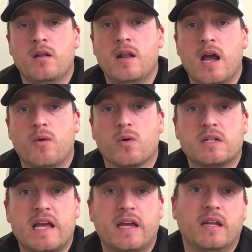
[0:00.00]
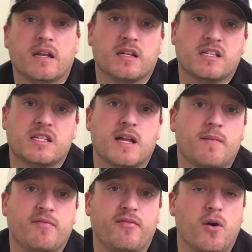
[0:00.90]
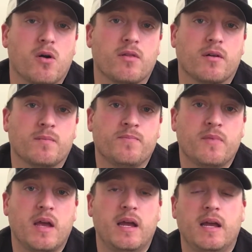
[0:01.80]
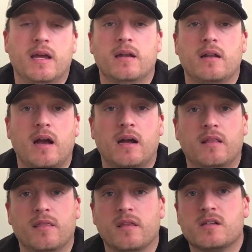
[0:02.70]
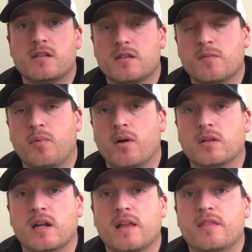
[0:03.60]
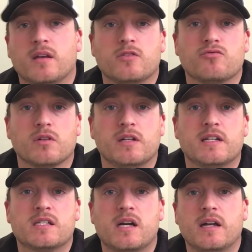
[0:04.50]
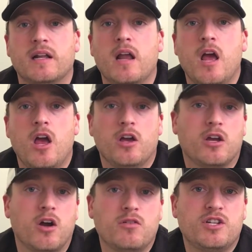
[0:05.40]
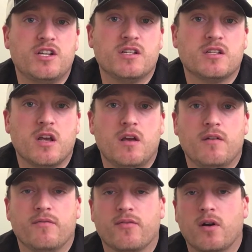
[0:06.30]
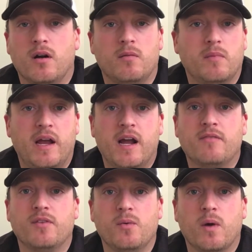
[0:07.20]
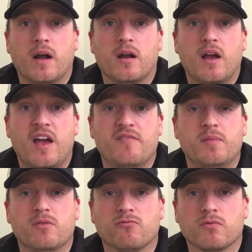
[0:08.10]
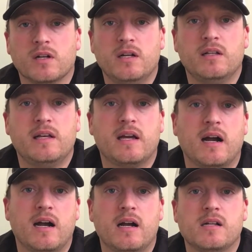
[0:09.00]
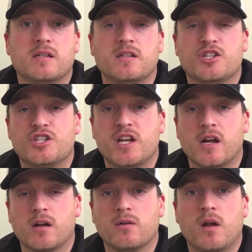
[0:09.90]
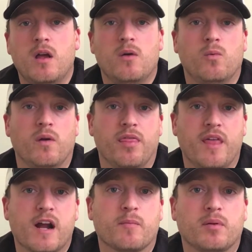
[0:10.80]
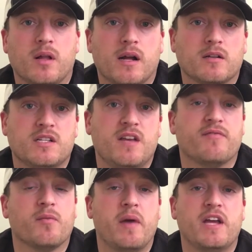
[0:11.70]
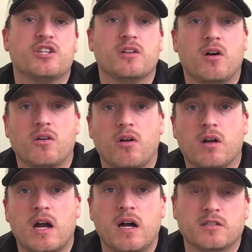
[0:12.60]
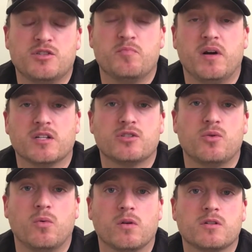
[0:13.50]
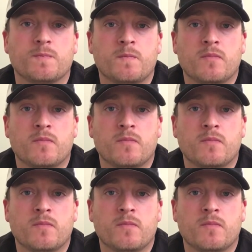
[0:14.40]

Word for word: Now we're taking it a step farther, and this is the part that I think is really exciting. Coaches from everywhere have been really kind to share with their players the information on our college bus tours.